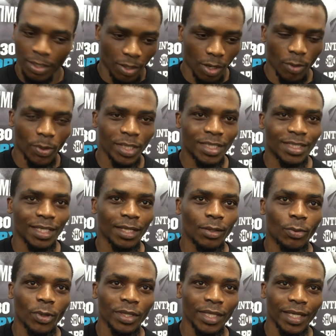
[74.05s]
Always
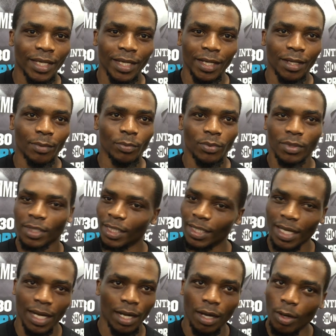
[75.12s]
stick with him,
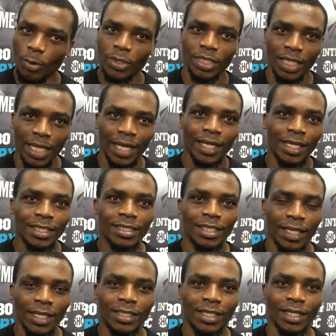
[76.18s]
and I always like his
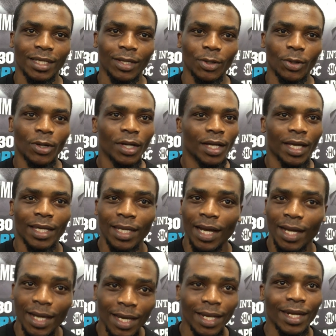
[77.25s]
teaching, you know. And
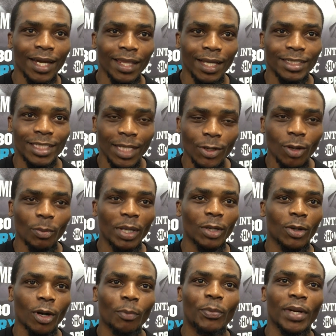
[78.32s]
I've got another gentleman
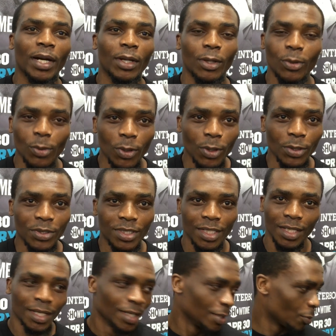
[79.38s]
called Brandon Woods
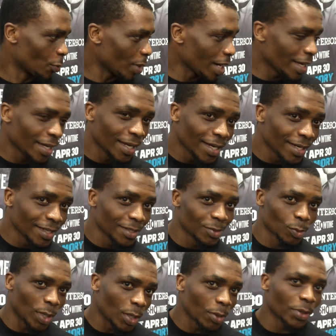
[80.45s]
right here,
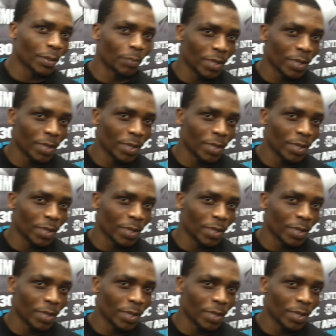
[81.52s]
one of the